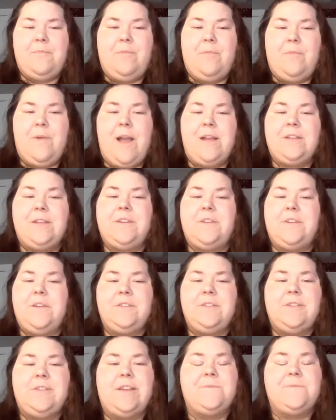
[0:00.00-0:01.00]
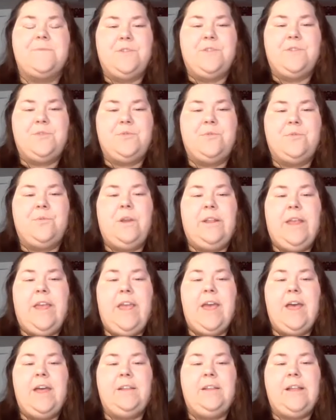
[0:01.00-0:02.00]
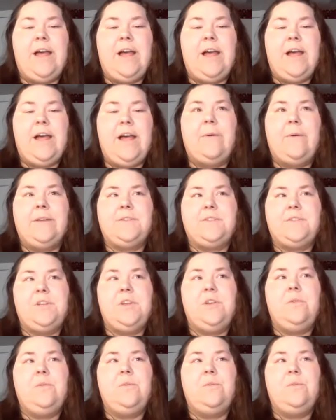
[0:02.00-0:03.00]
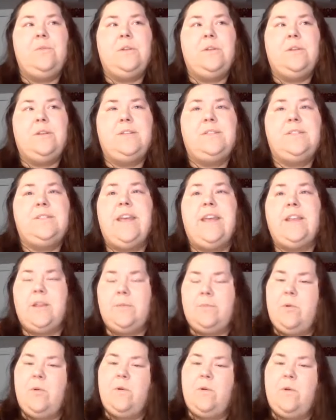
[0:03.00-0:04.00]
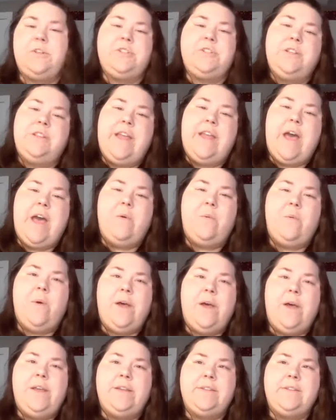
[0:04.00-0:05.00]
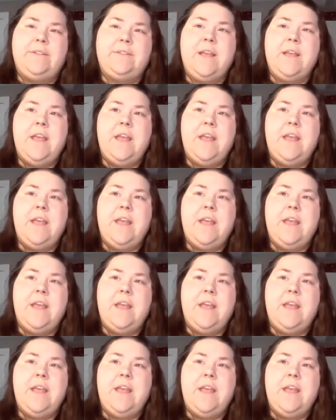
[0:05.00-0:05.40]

the practical assessments really allow us to take the portion that was